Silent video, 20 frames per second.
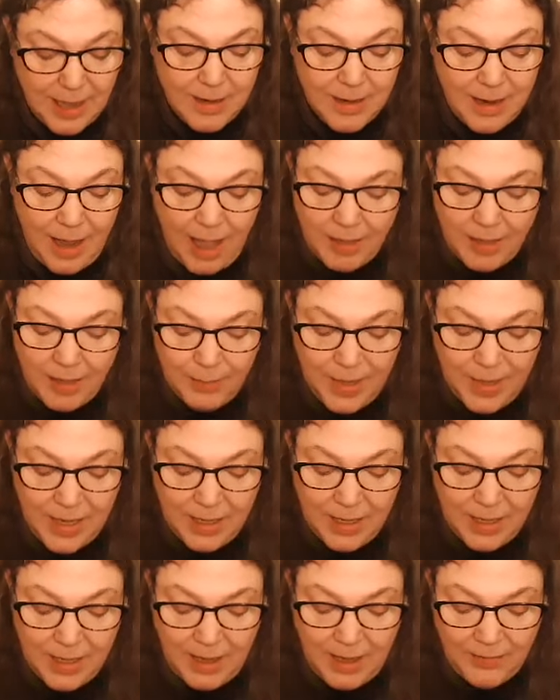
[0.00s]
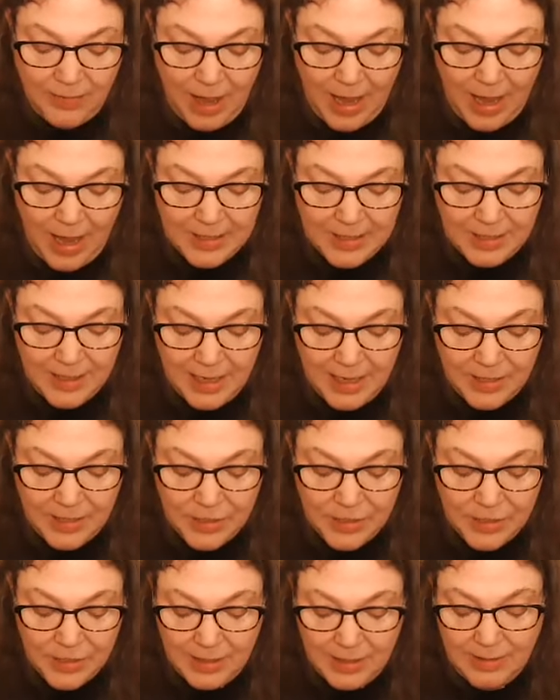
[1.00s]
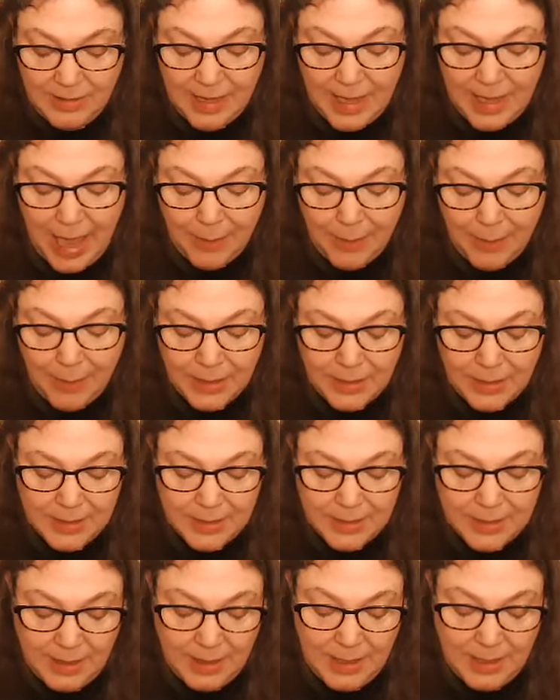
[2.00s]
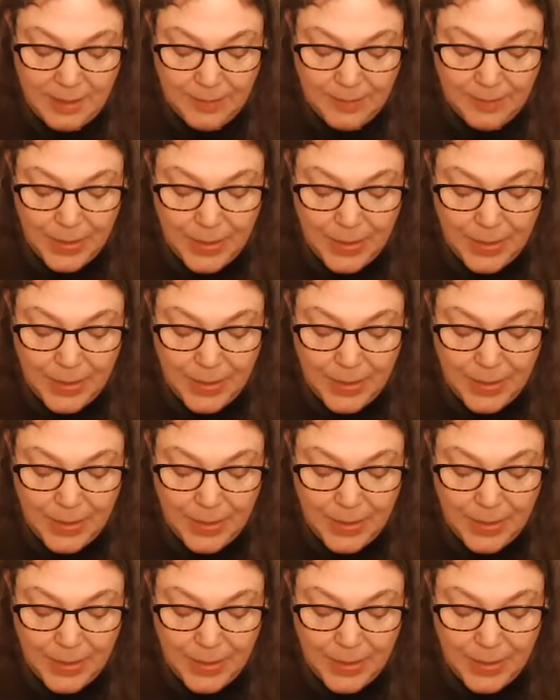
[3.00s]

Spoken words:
not made of high station in the capital city,